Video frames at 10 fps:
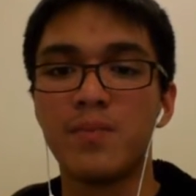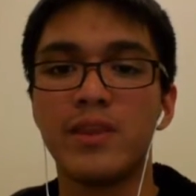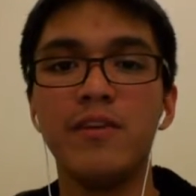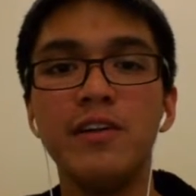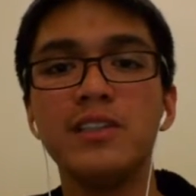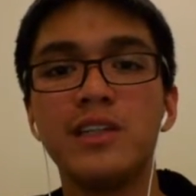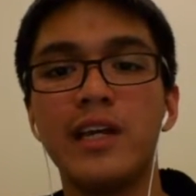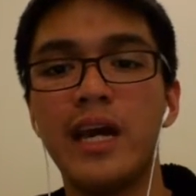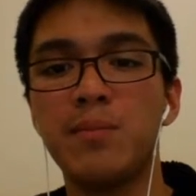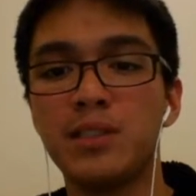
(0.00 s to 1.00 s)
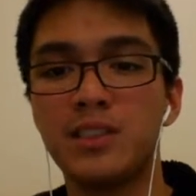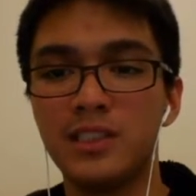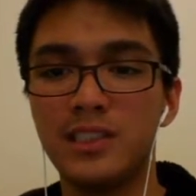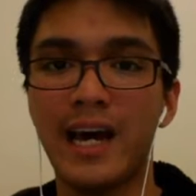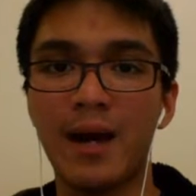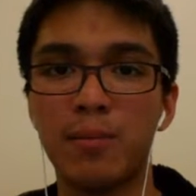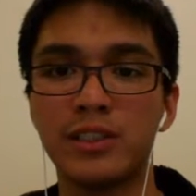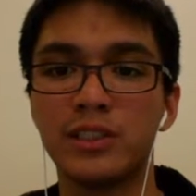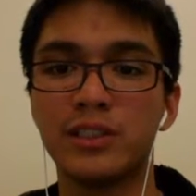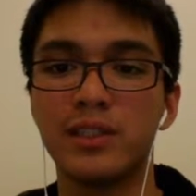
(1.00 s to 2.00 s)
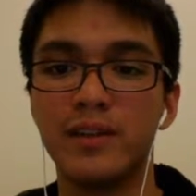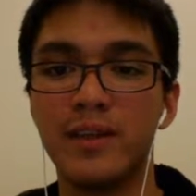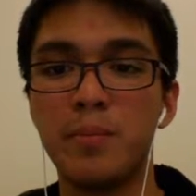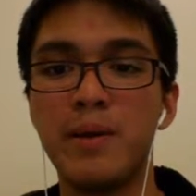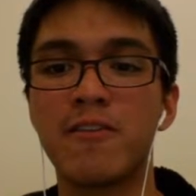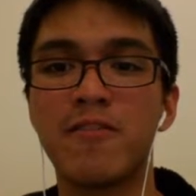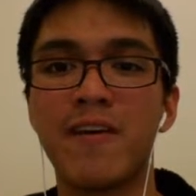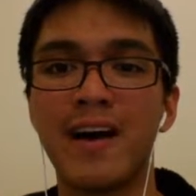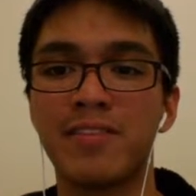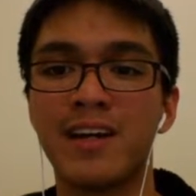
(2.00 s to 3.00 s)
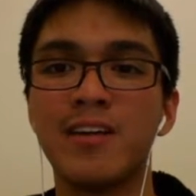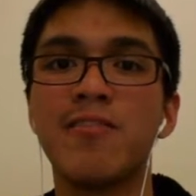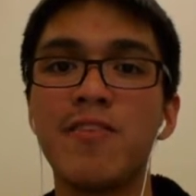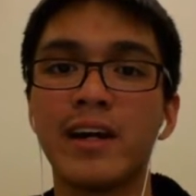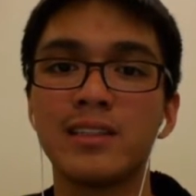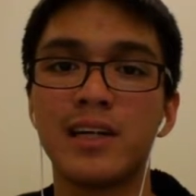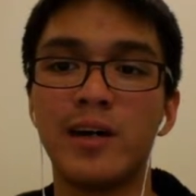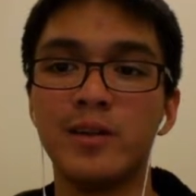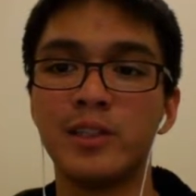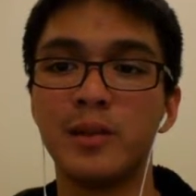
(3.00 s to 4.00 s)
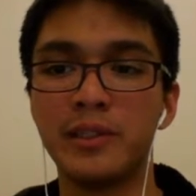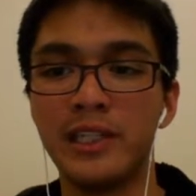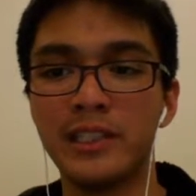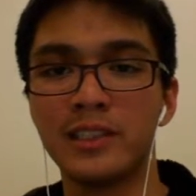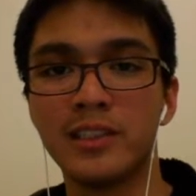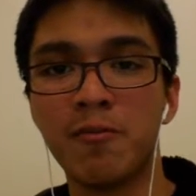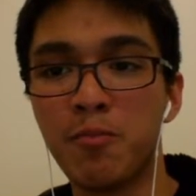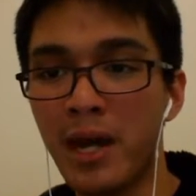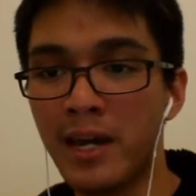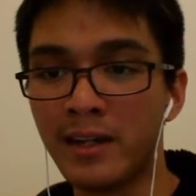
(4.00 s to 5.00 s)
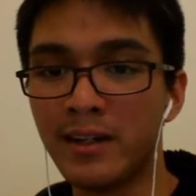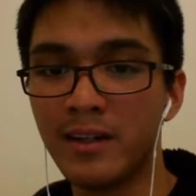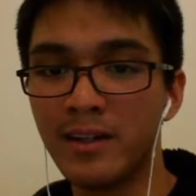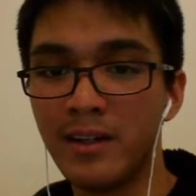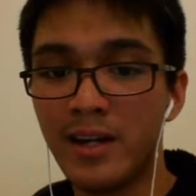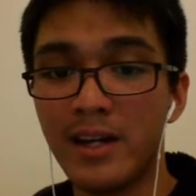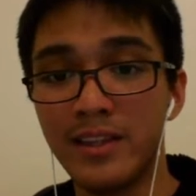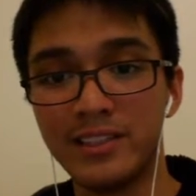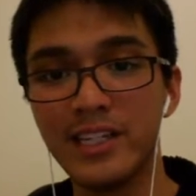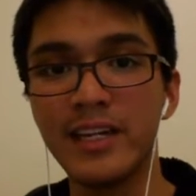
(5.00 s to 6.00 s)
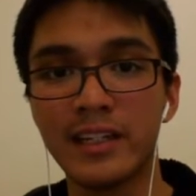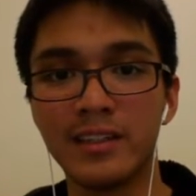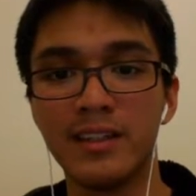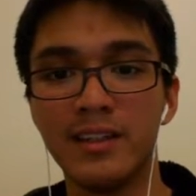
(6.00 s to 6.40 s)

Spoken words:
The first study aimed to see how much the big five can affect our interpretations of pain. The second